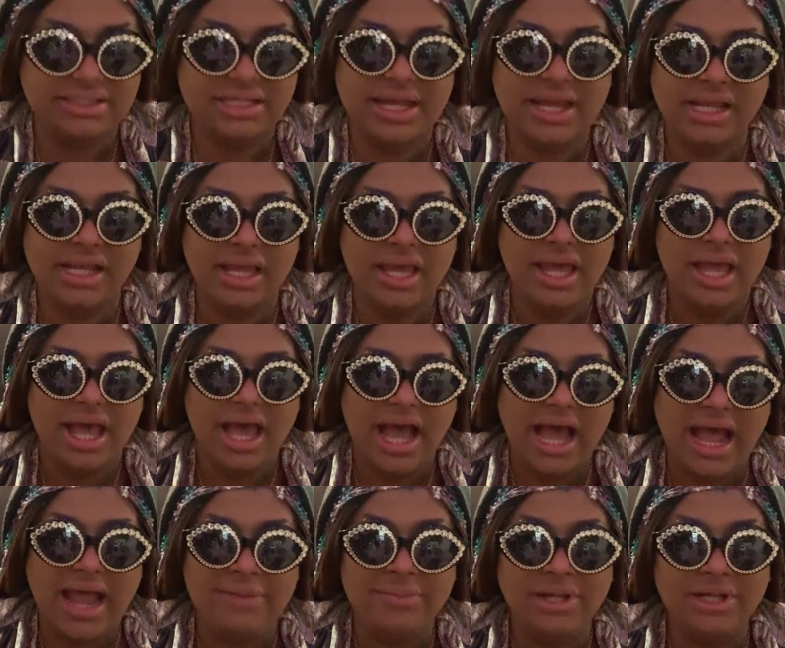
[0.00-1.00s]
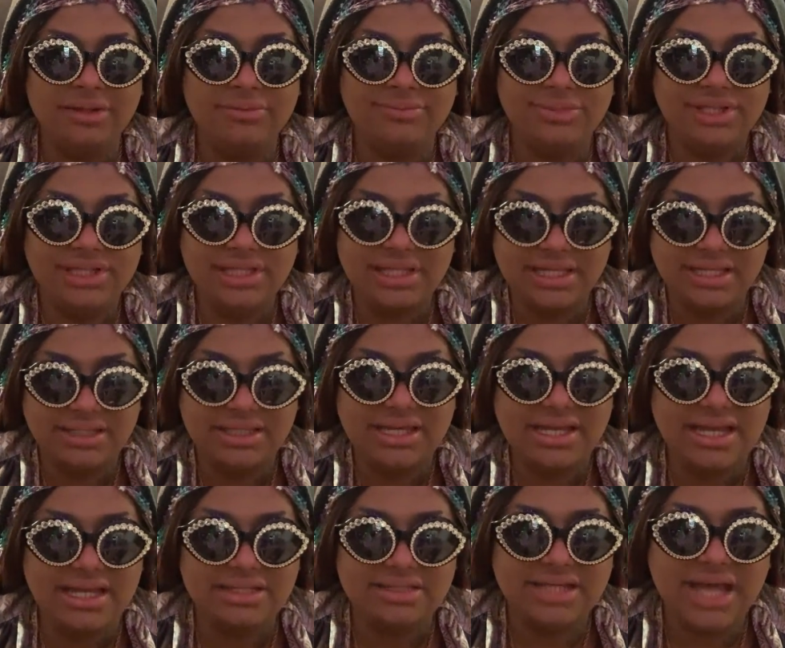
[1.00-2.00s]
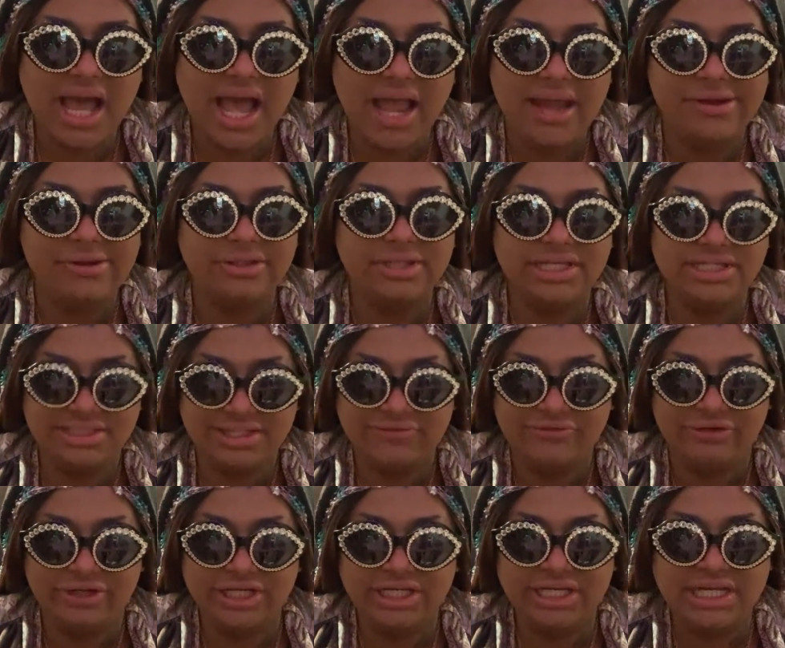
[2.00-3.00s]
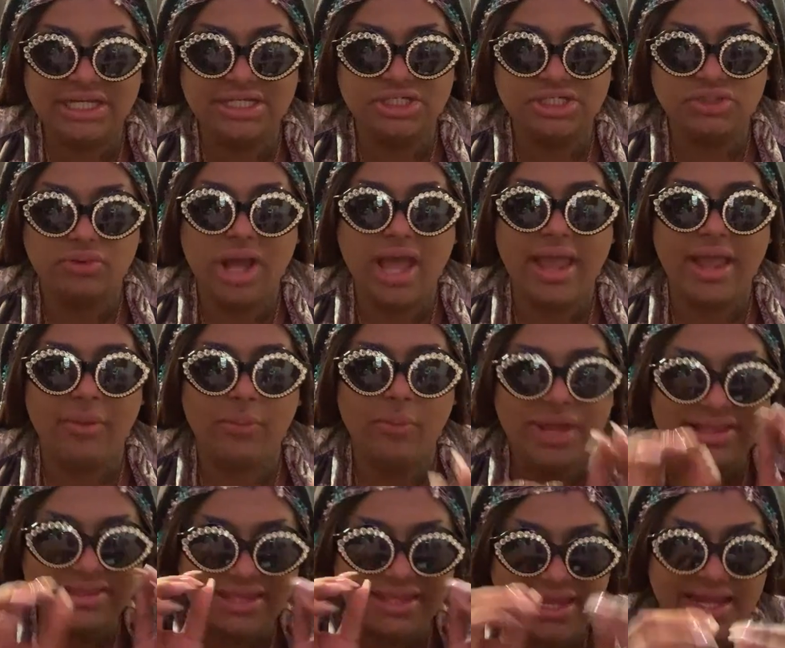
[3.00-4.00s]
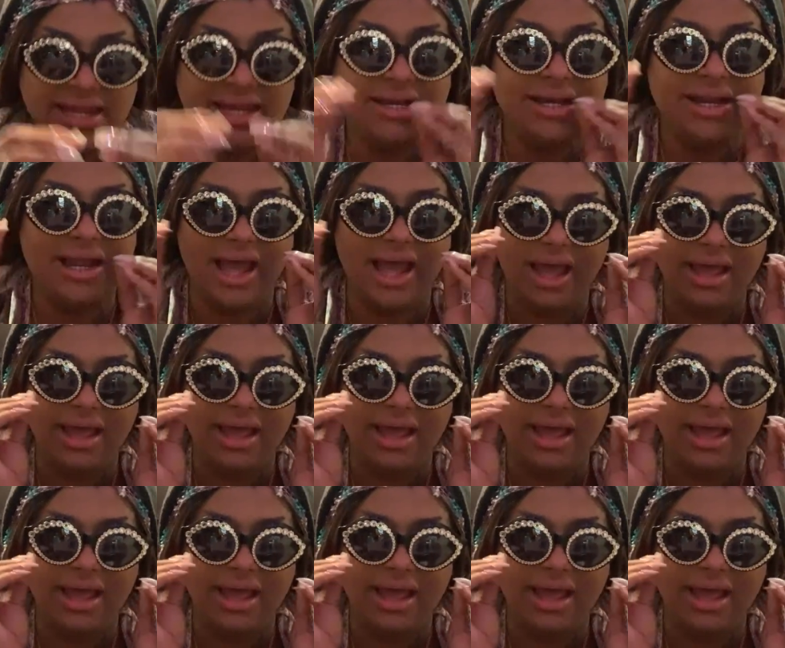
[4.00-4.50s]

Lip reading: Like, I'm a completely, entirely different niche within